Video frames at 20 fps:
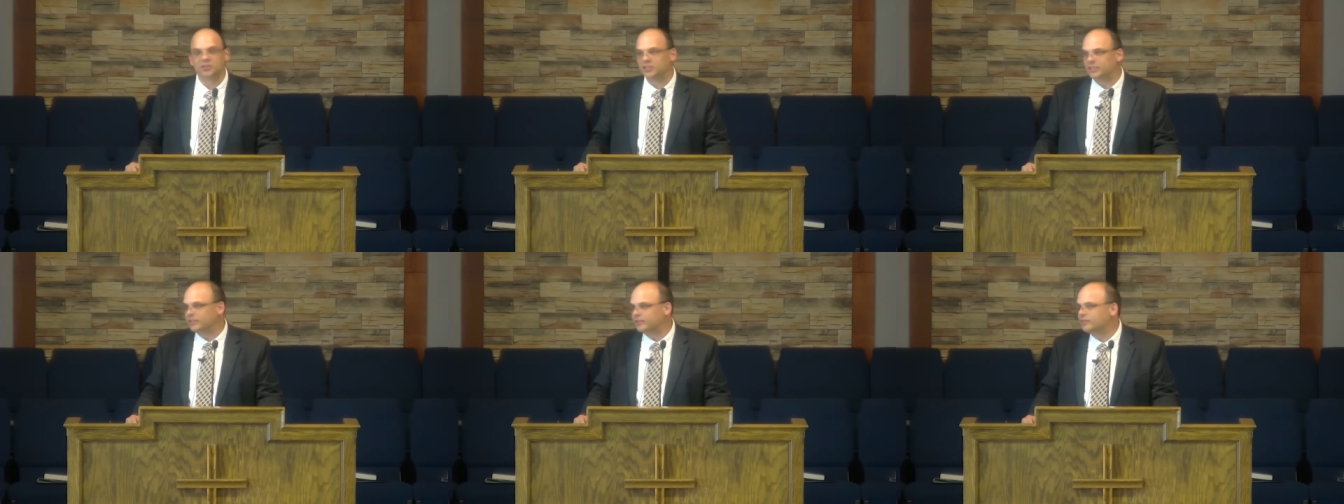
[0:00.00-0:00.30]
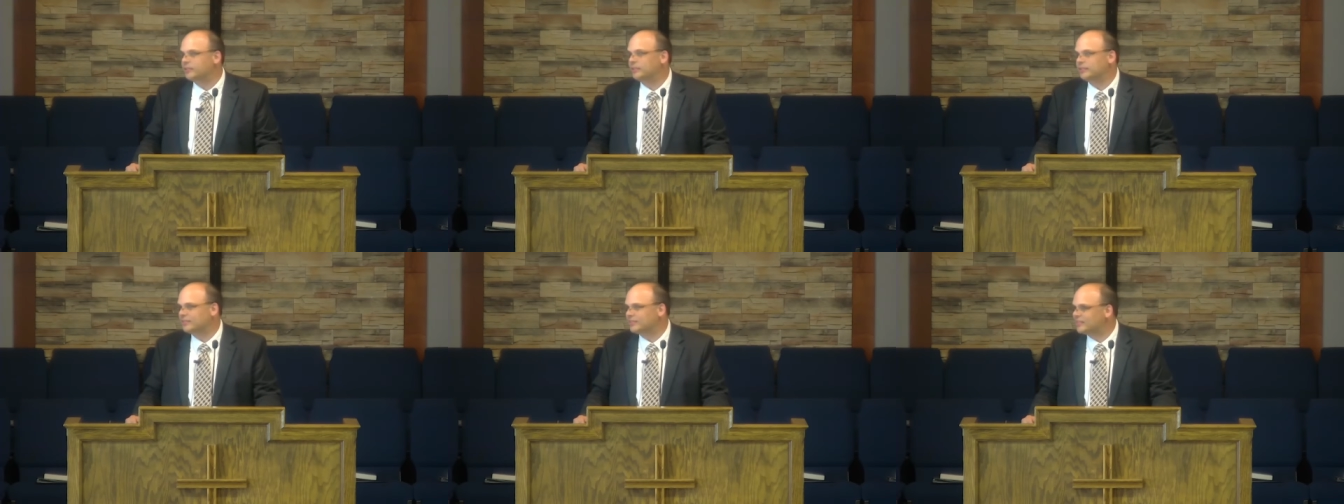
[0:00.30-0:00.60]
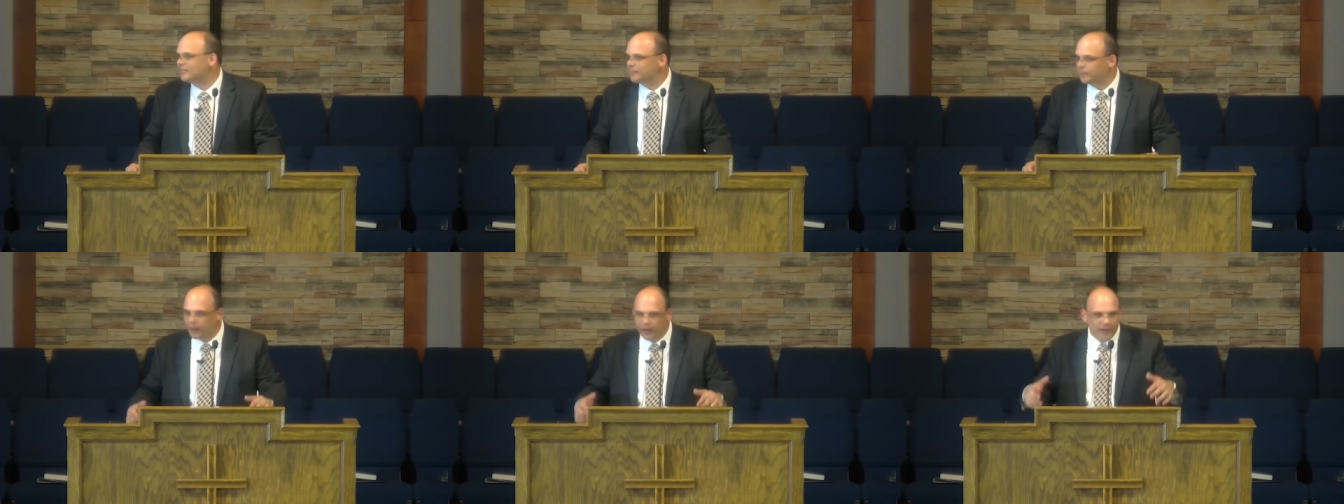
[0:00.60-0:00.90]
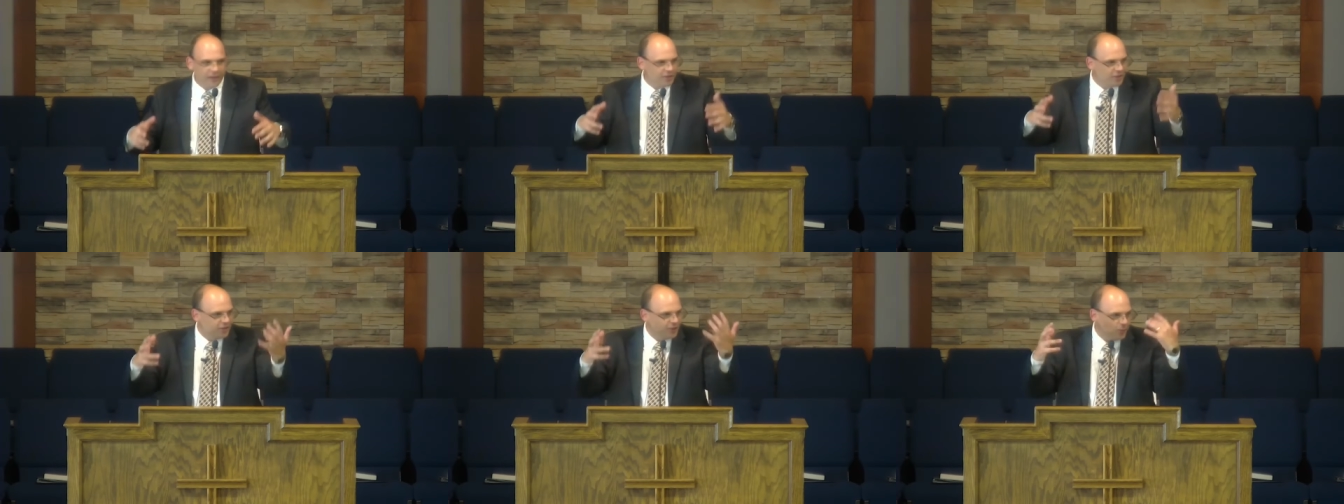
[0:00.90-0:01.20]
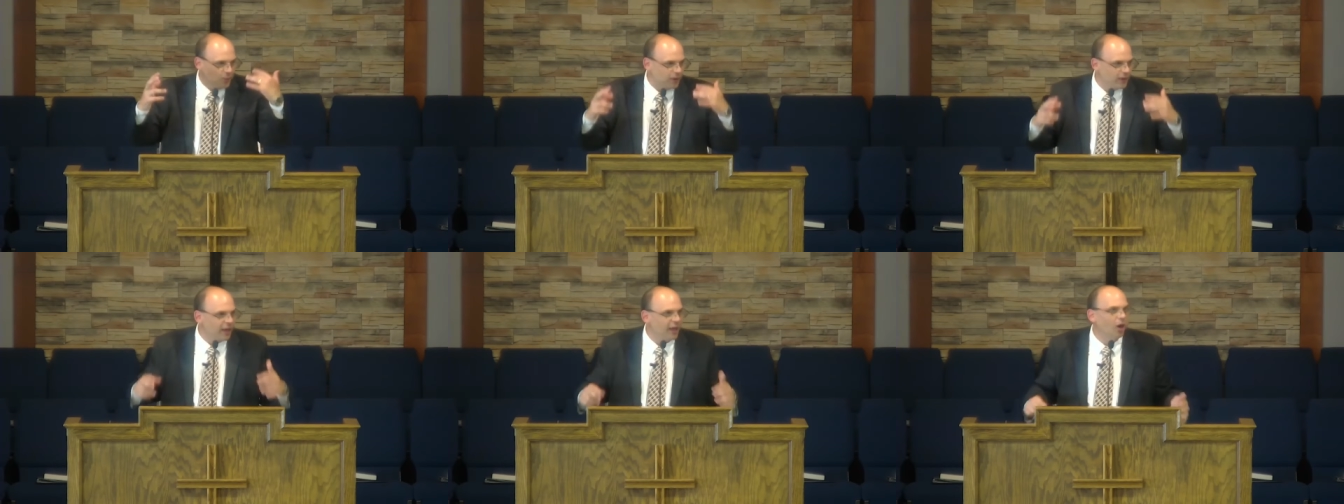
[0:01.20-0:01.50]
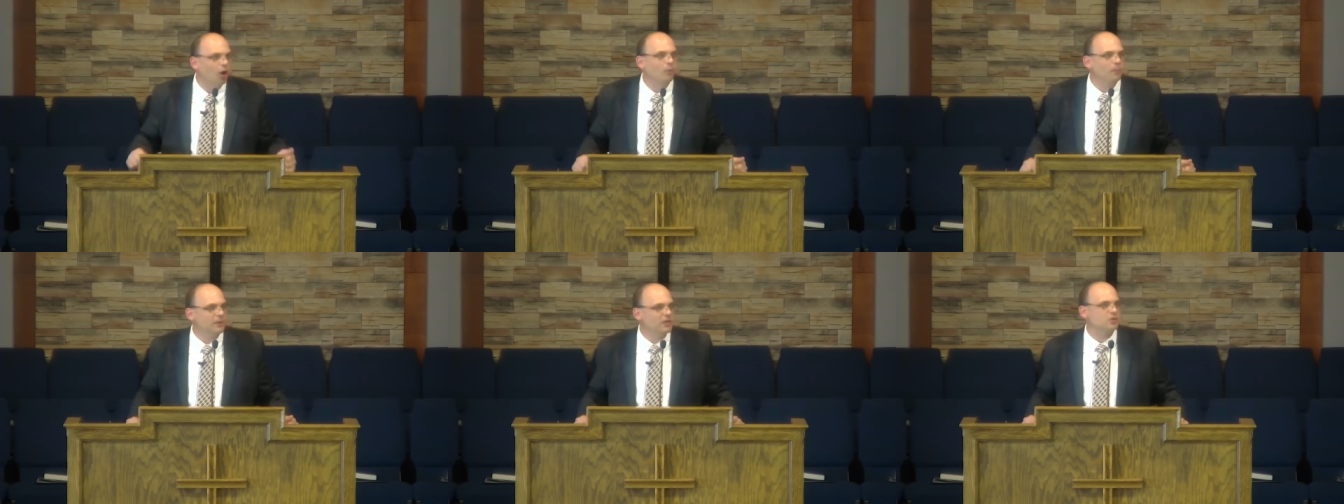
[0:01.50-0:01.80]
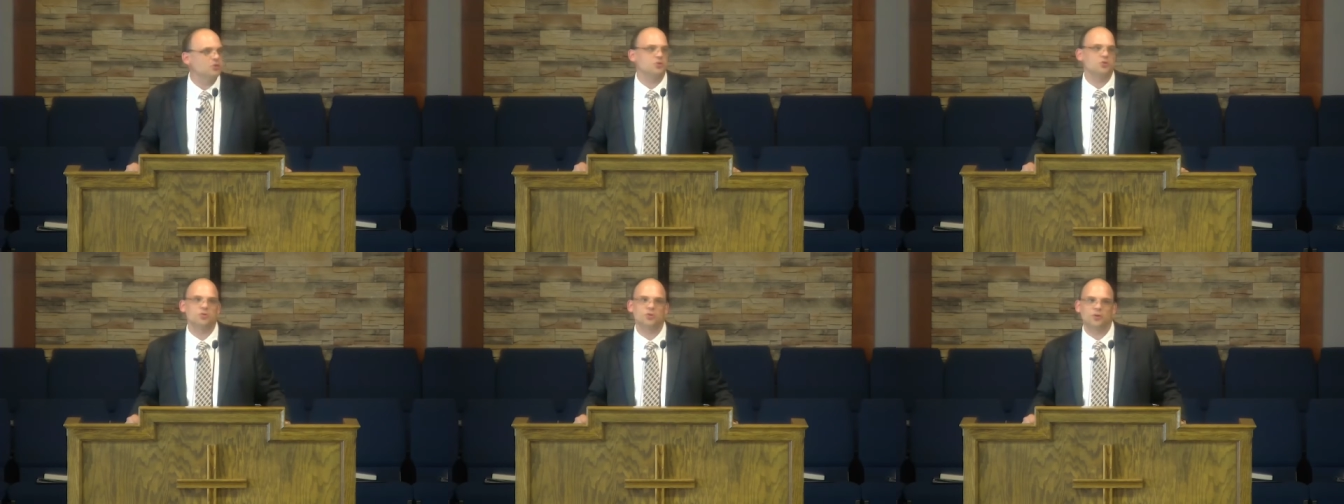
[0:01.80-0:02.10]
And Samantha, you want to help me?
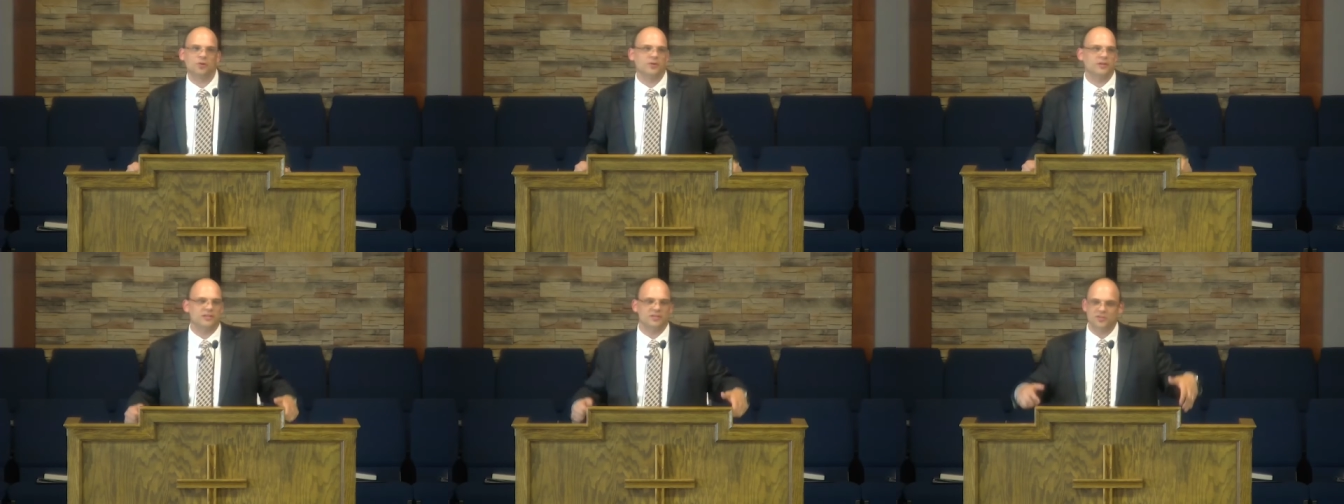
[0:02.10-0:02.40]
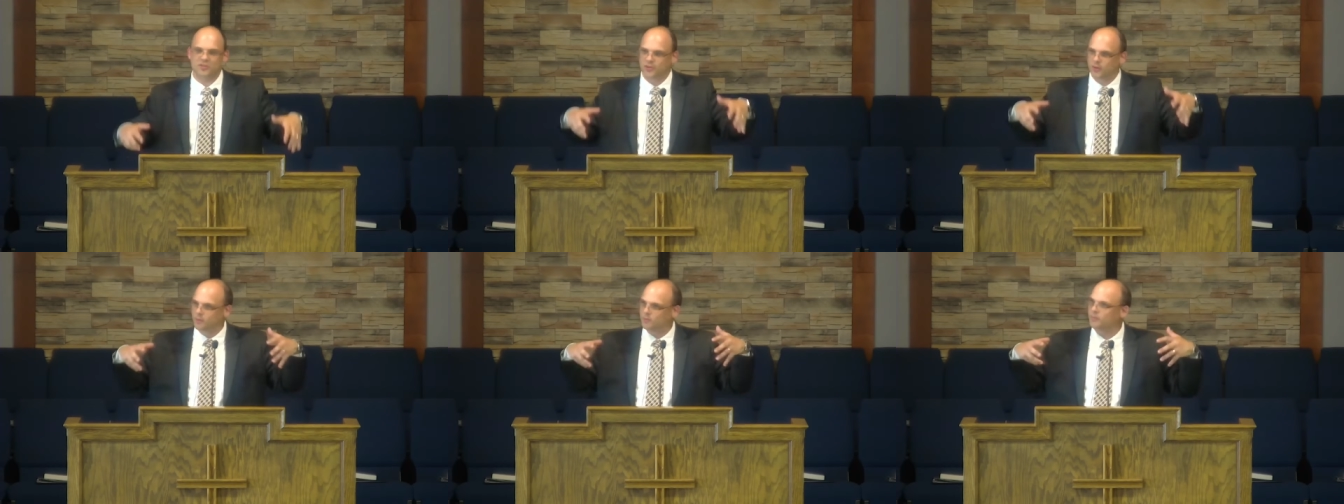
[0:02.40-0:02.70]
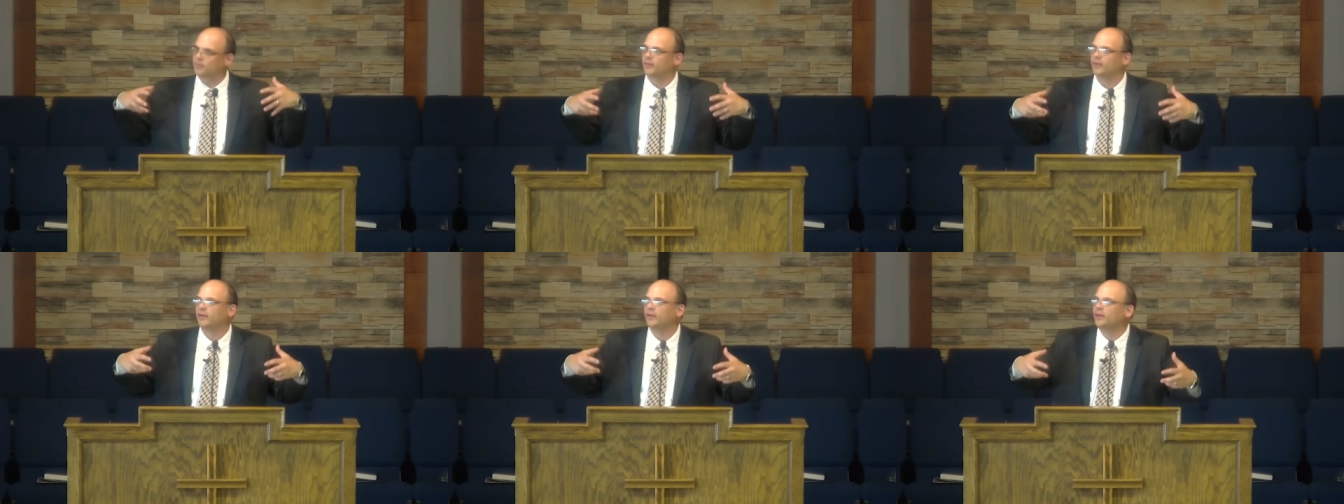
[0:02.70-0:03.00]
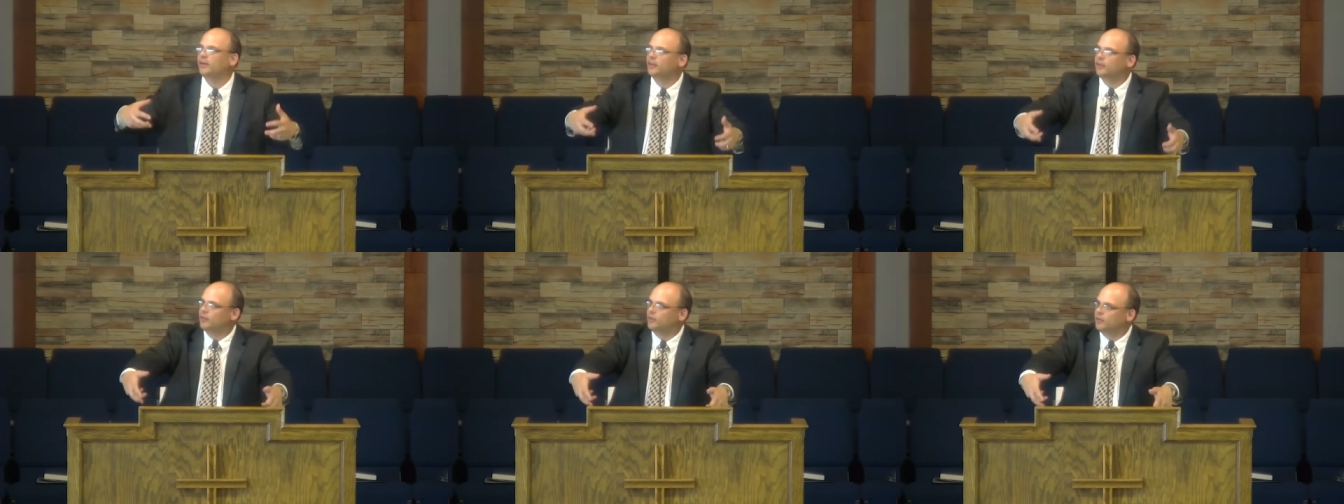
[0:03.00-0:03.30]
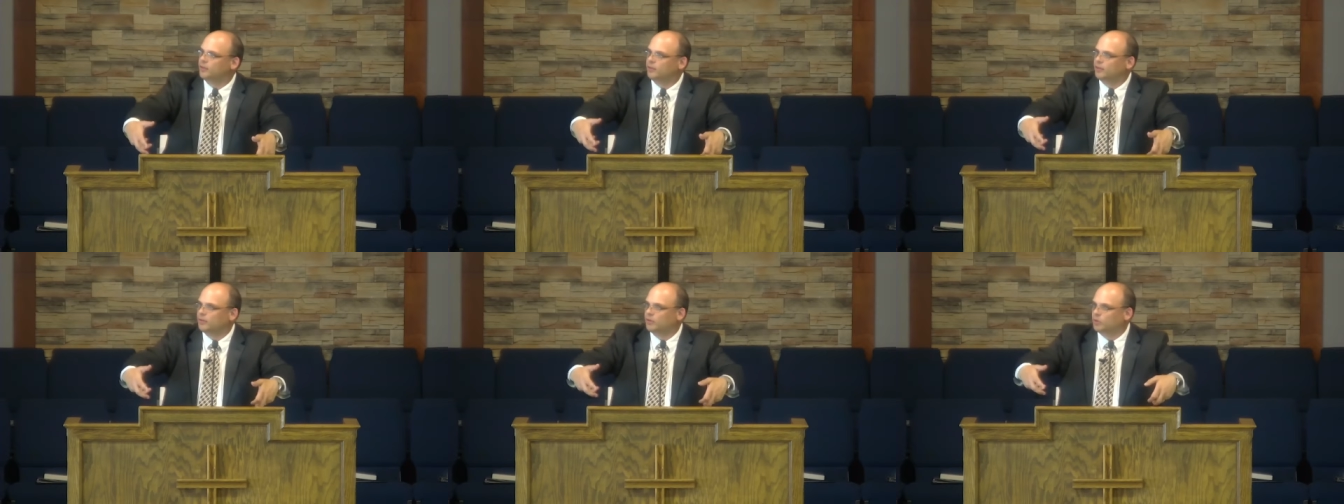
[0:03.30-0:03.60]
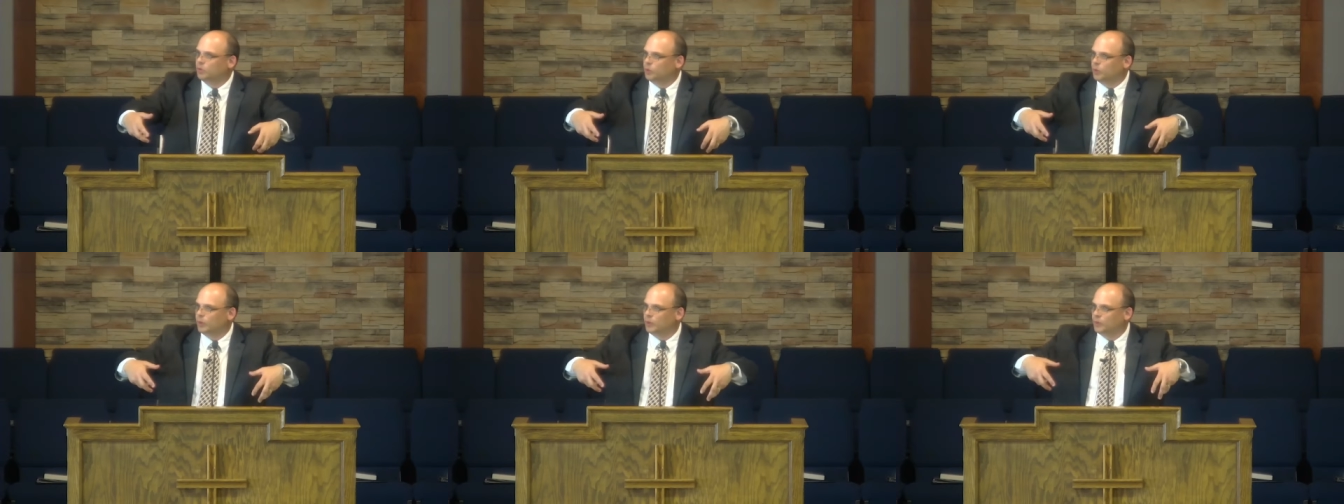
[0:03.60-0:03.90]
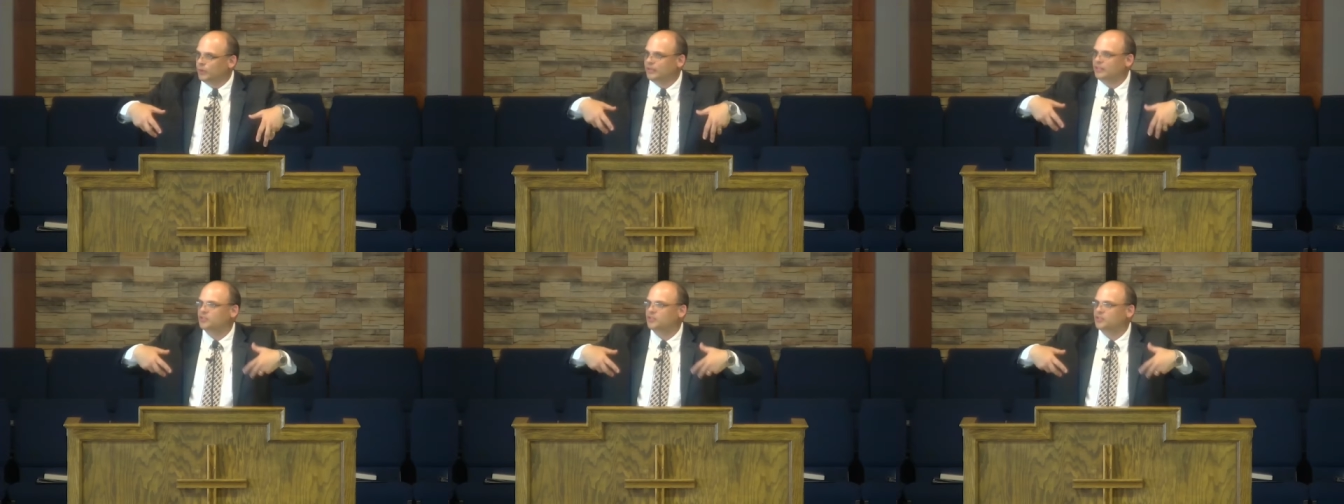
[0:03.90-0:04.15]
Sure. And so when we was